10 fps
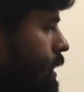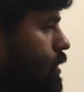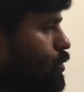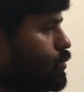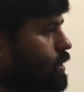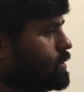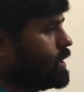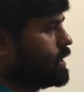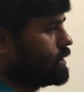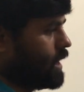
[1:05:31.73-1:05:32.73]
so what is
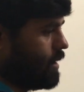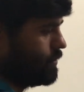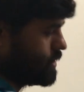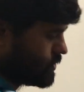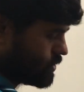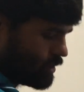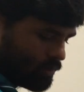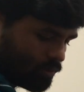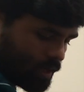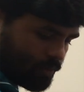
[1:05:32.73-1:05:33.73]
that? I
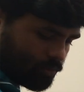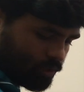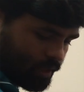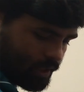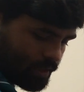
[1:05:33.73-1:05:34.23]
am going